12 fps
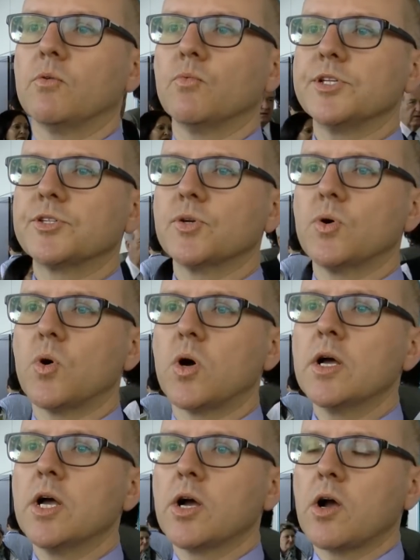We saw
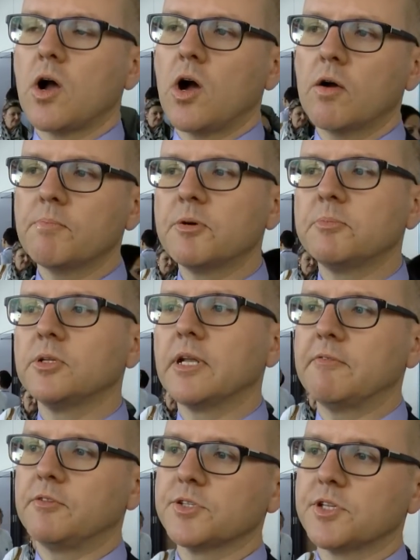comparable
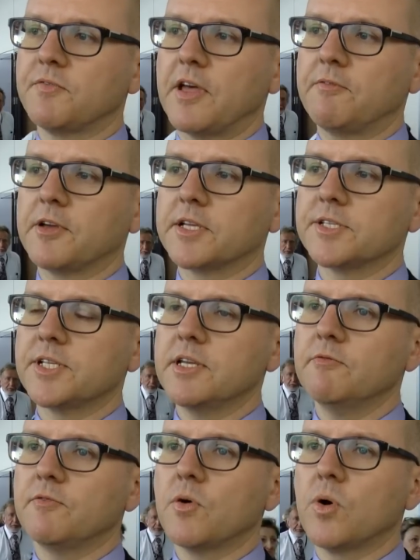levels of
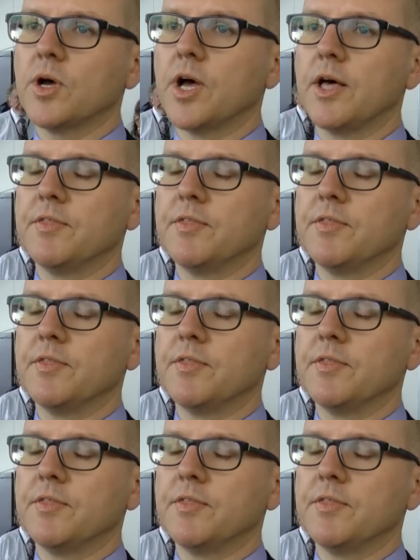efficacy for